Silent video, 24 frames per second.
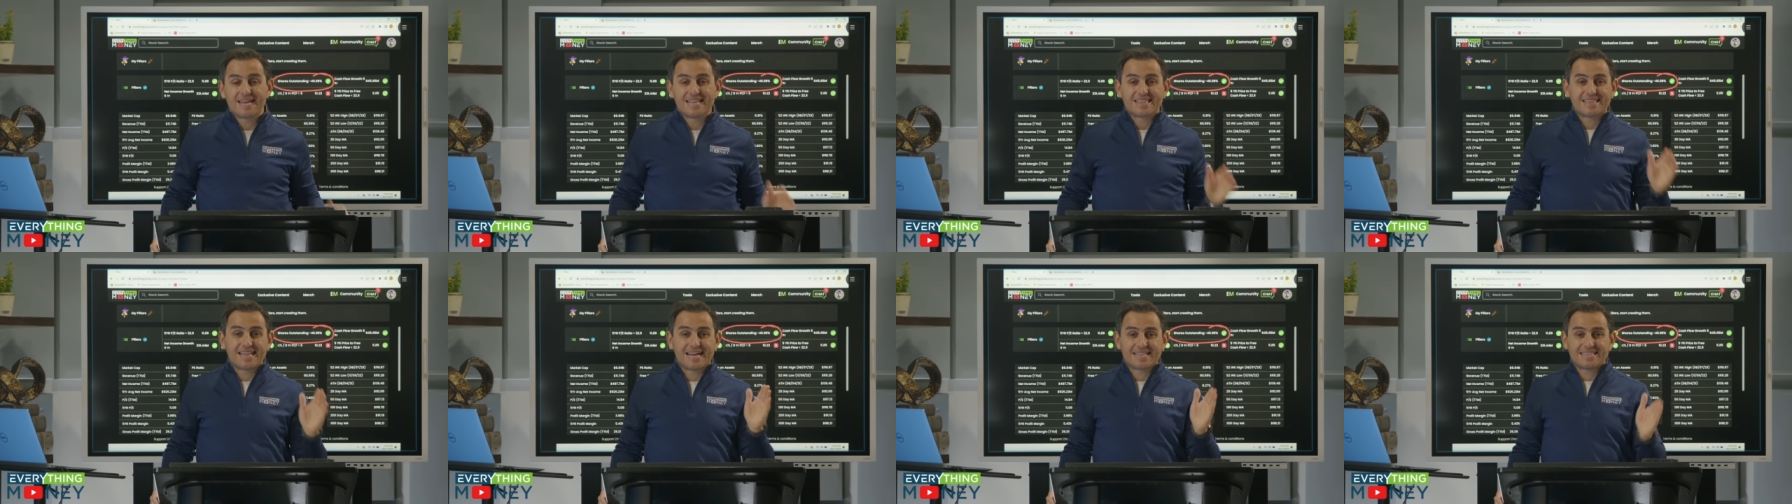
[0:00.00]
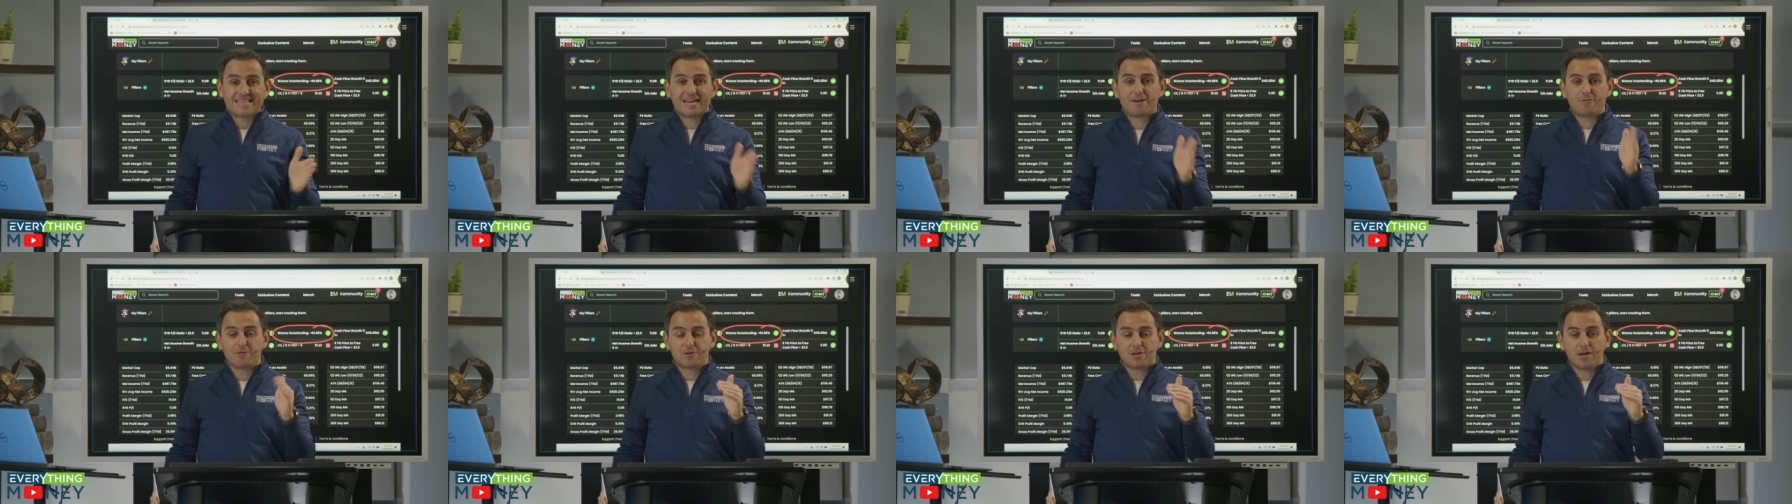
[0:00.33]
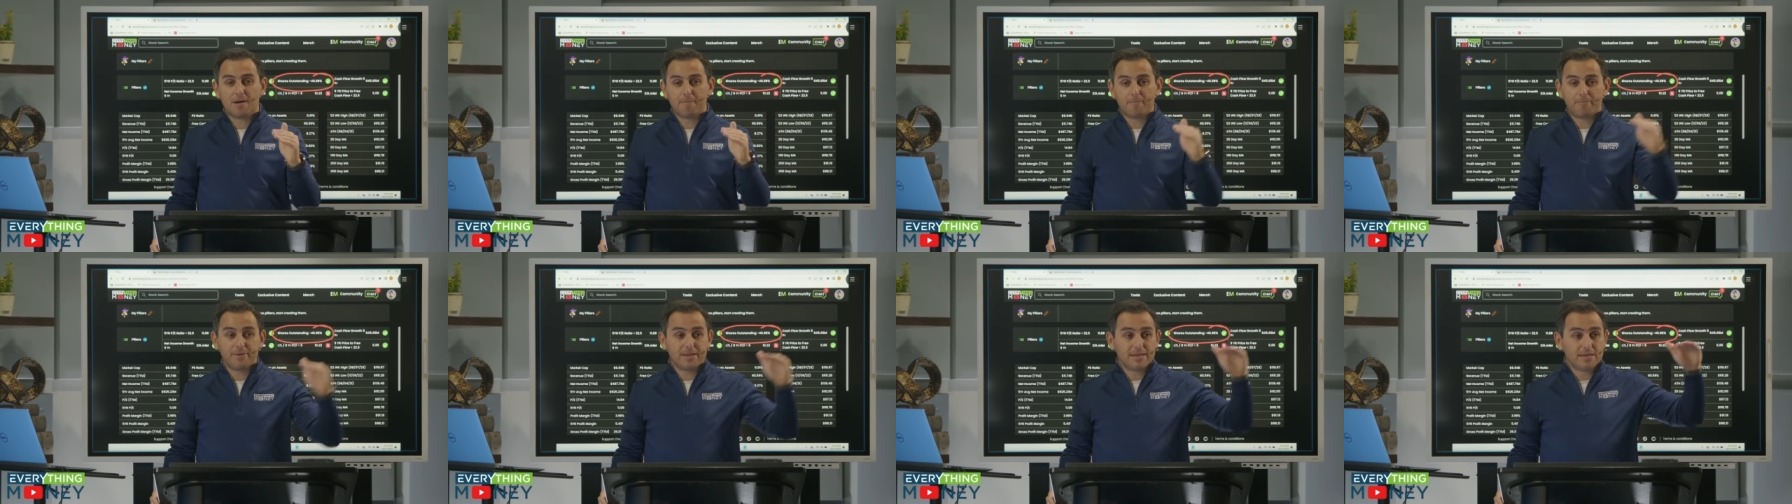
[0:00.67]
That's how a
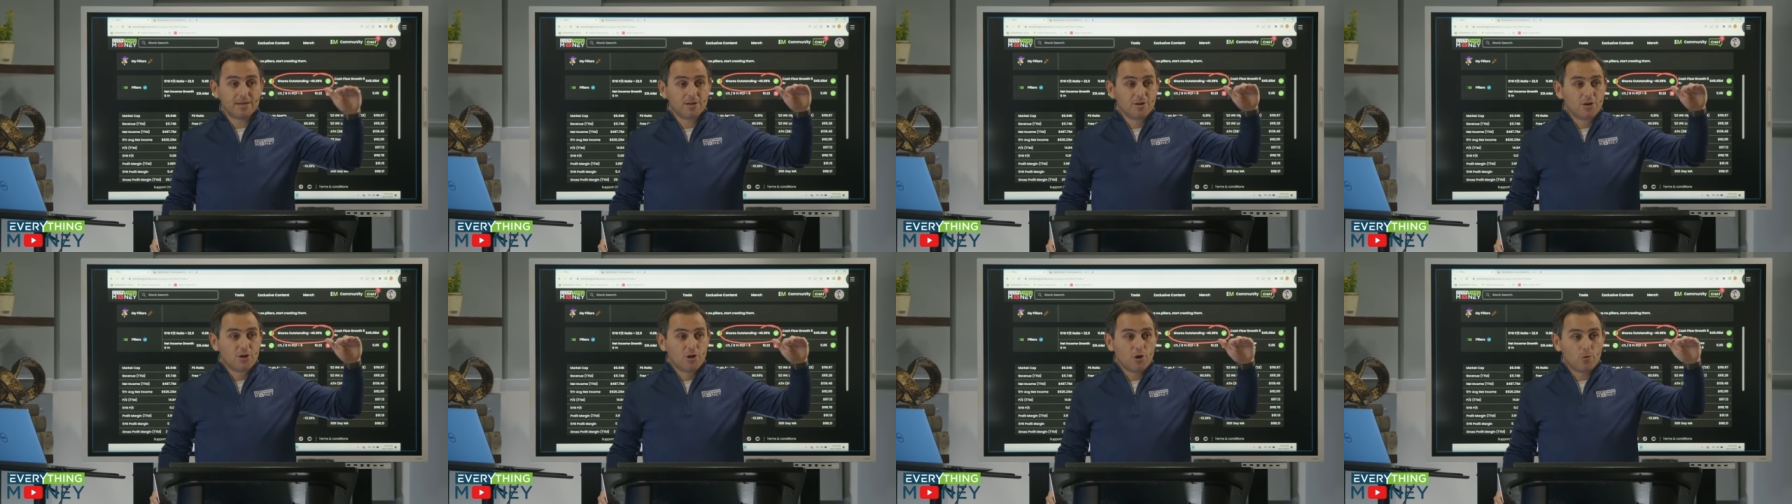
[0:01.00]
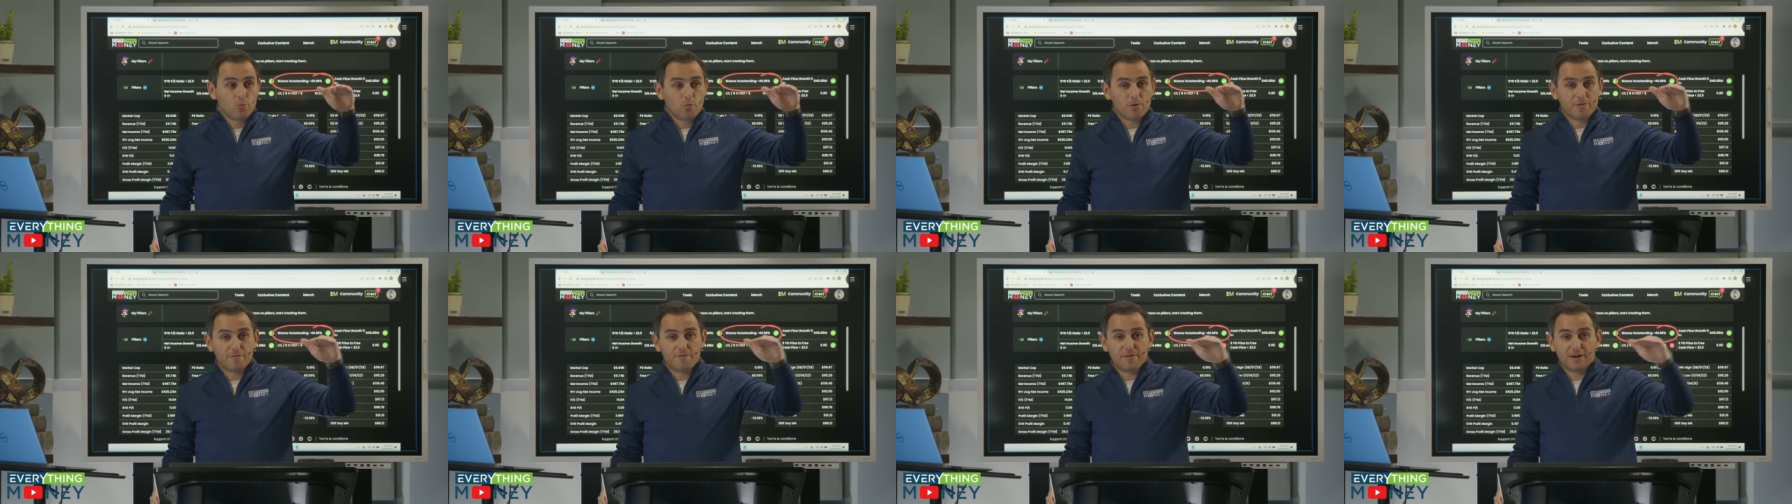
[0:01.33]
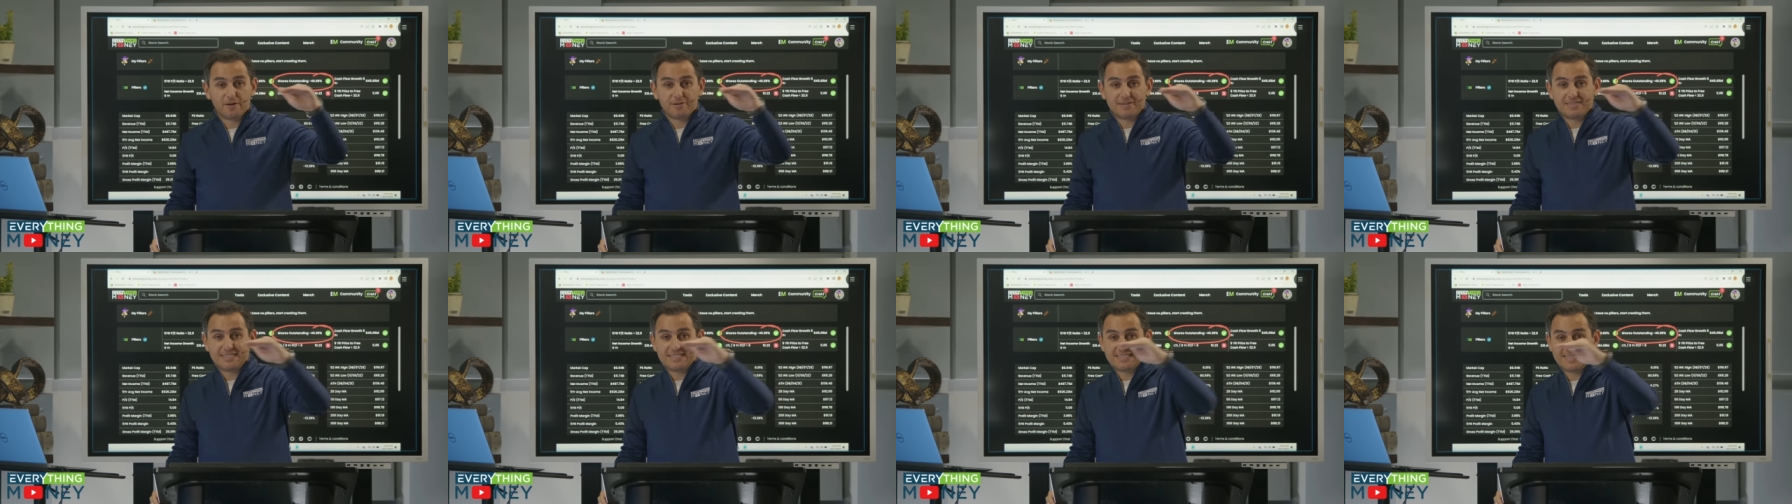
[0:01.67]
company with
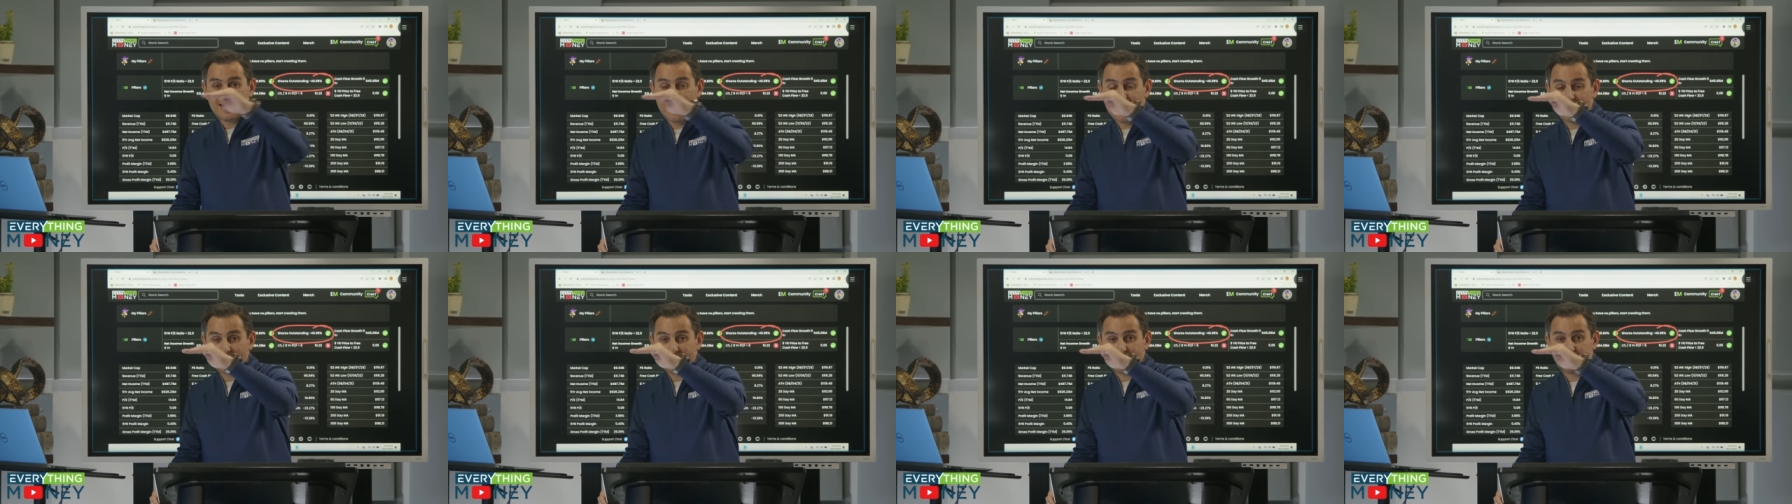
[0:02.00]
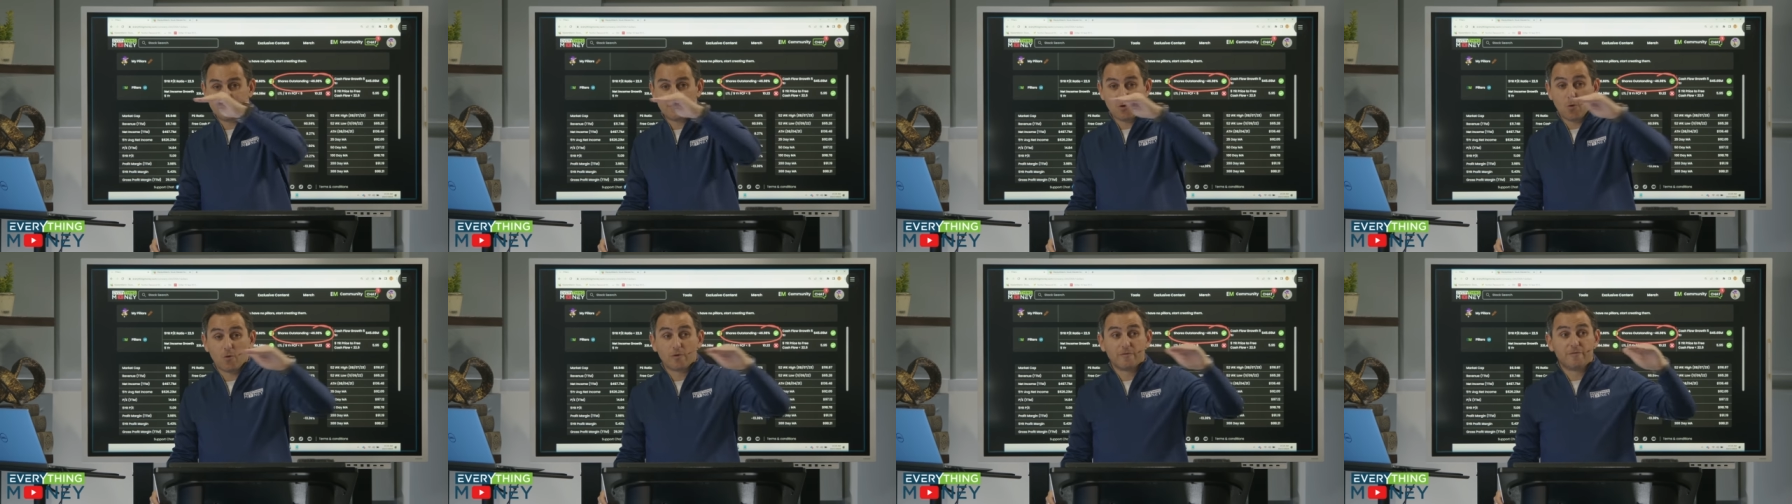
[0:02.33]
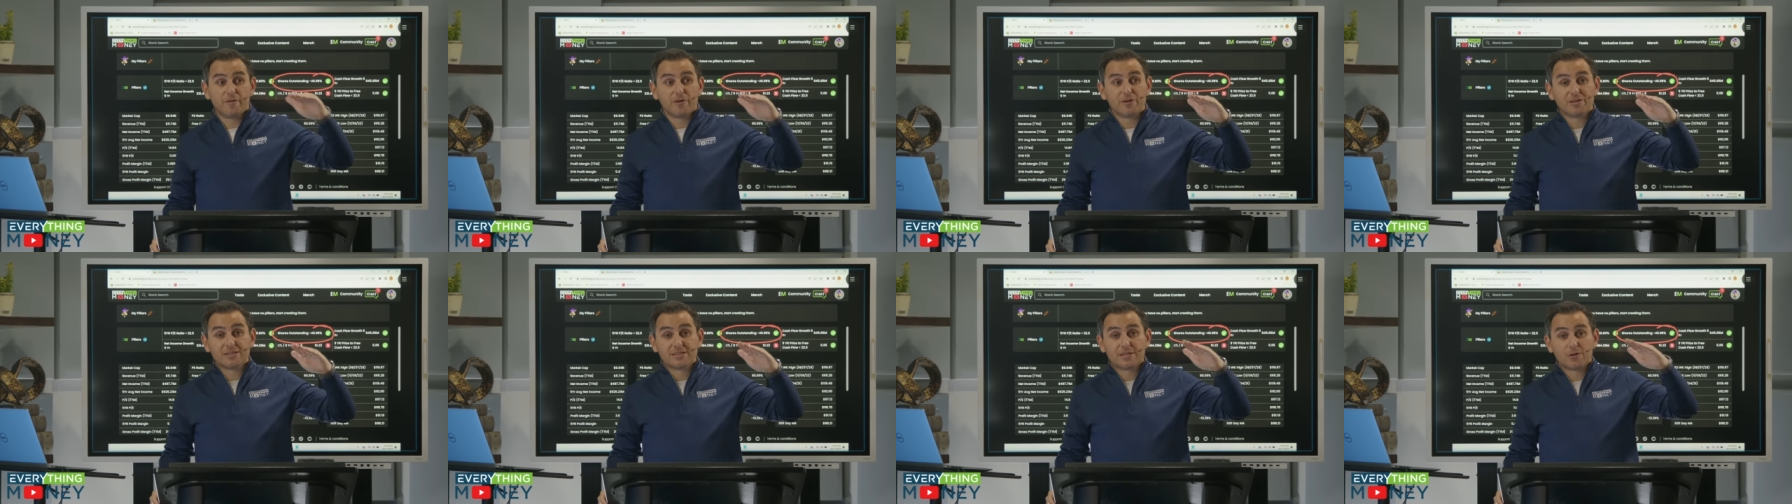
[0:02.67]
very stagnant or
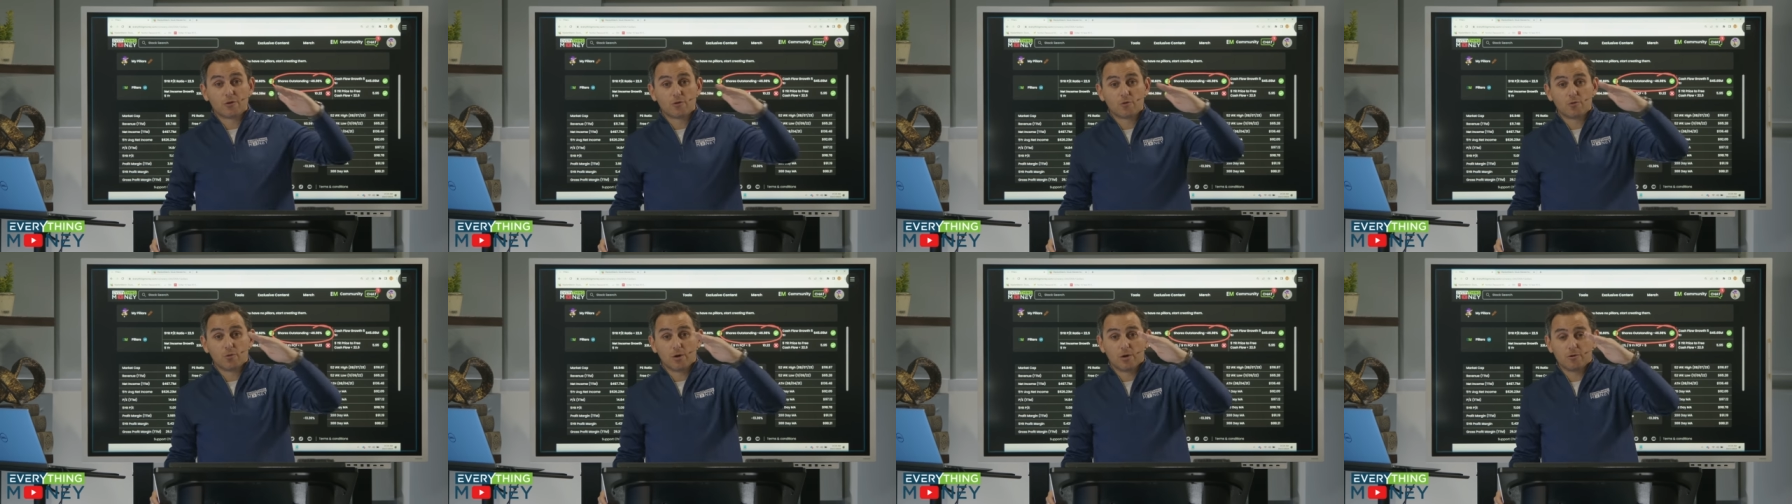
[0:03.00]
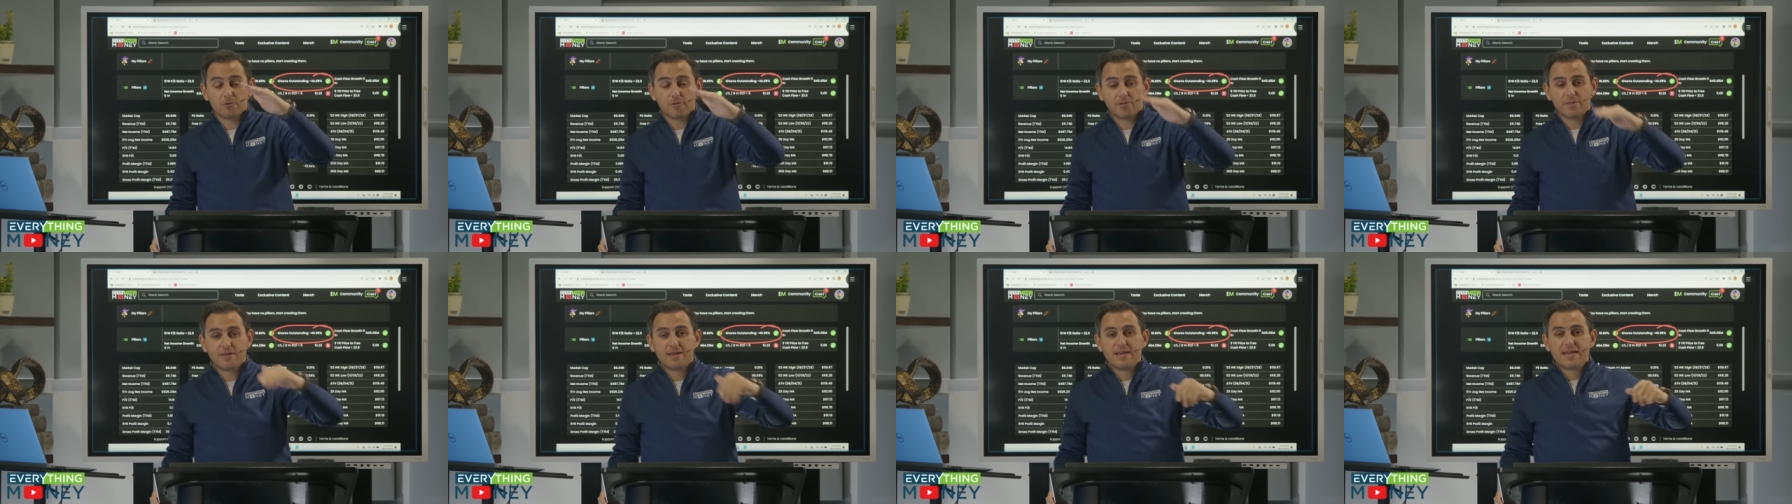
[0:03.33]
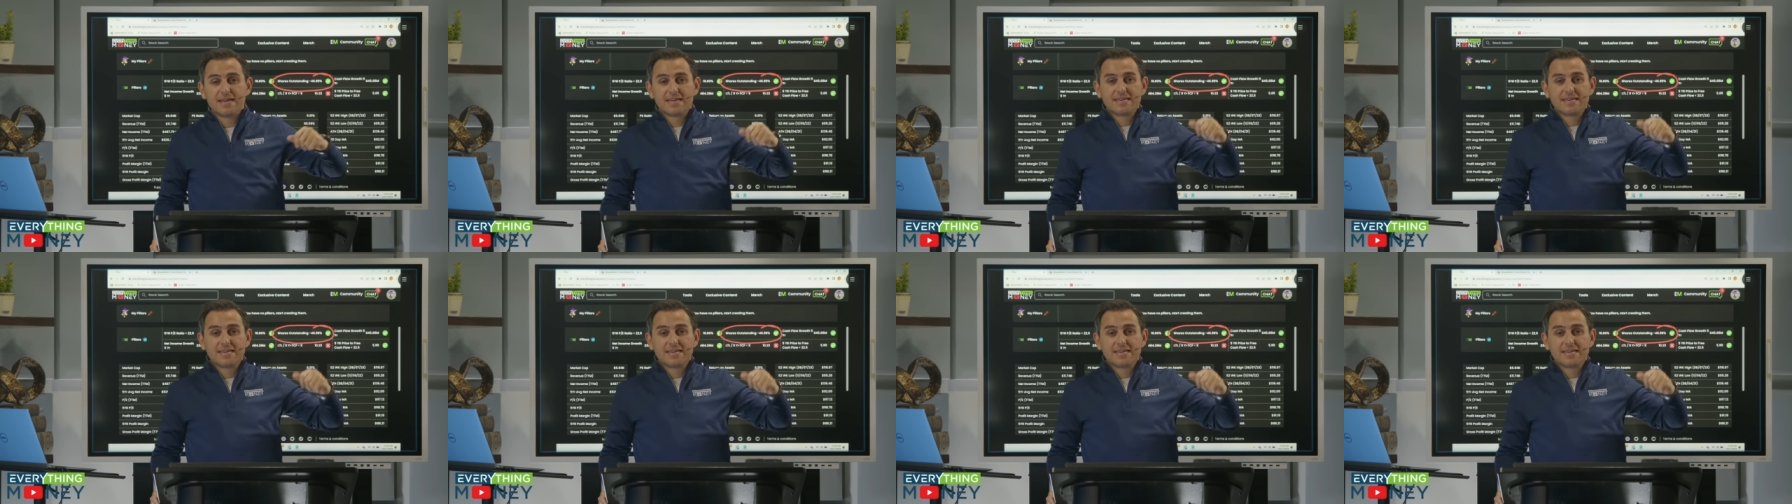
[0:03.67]
very little growth